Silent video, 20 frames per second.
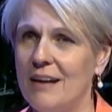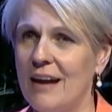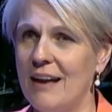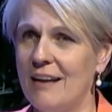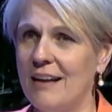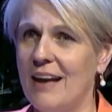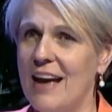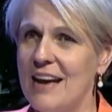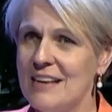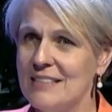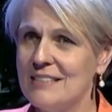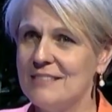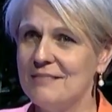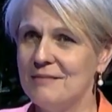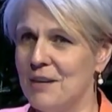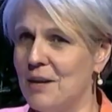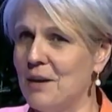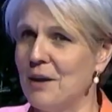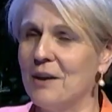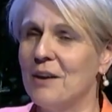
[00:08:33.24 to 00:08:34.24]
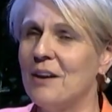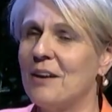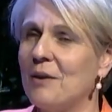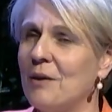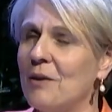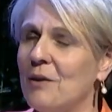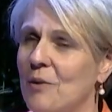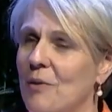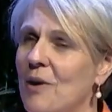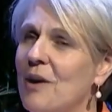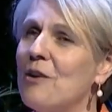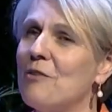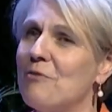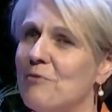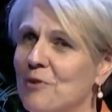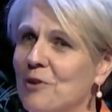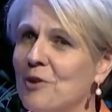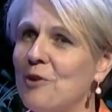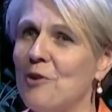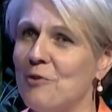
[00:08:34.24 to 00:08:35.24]
As you know, quite
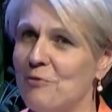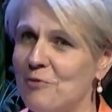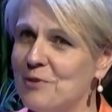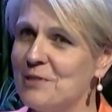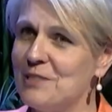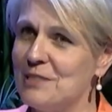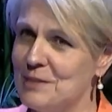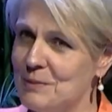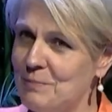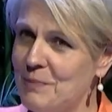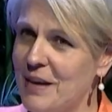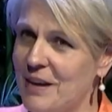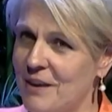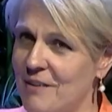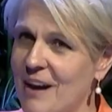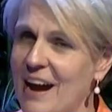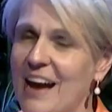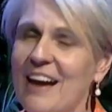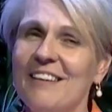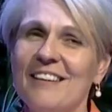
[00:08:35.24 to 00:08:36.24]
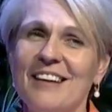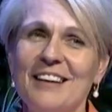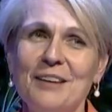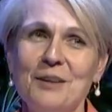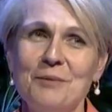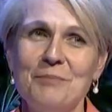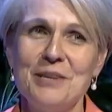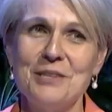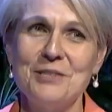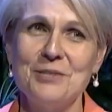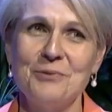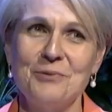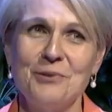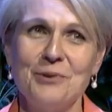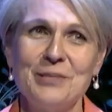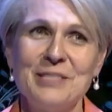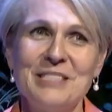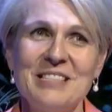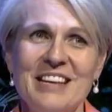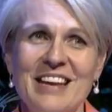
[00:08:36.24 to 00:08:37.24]
often conferences peter out a little bit
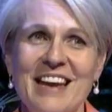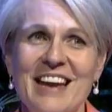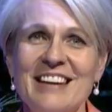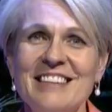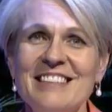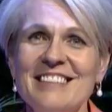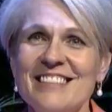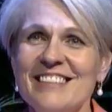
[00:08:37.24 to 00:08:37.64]
towards the end.